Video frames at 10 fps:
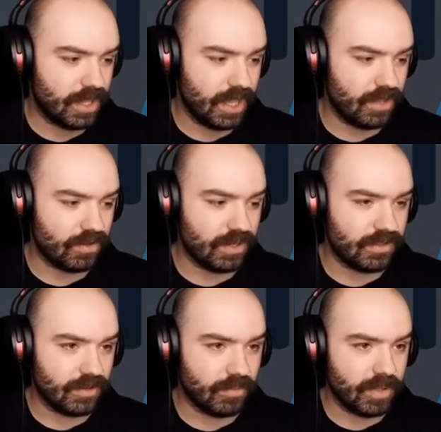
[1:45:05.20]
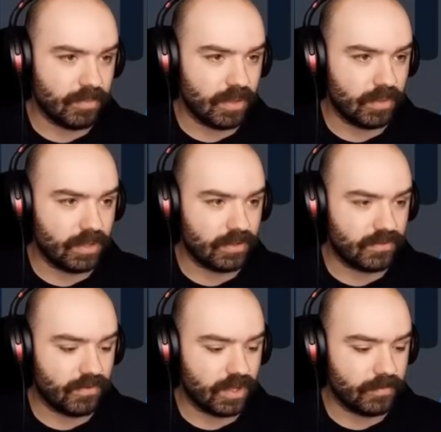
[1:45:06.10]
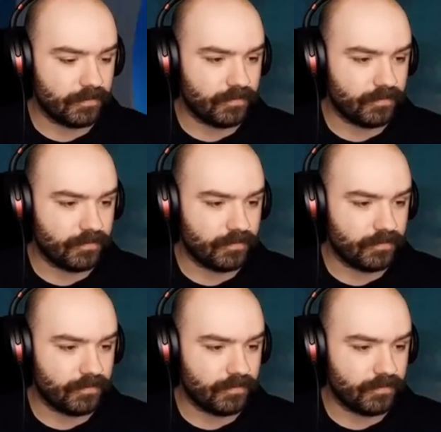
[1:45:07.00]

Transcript: Ain't got nothing on me, baby. That's fine.